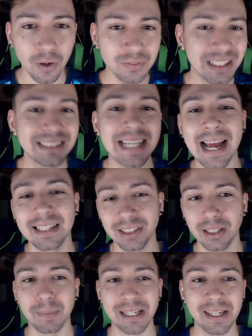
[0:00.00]
Obviously, De Gea
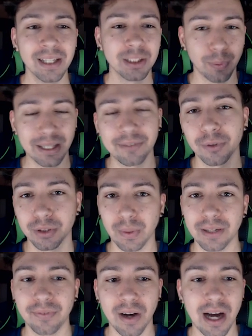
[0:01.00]
is going to be
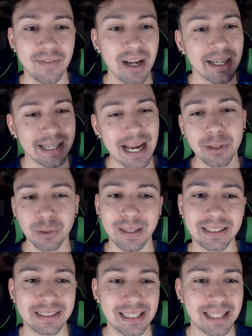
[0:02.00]
24-25. Game week
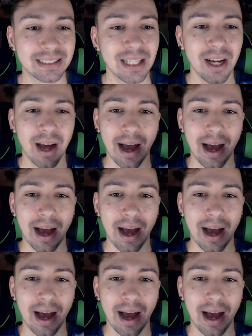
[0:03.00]
26.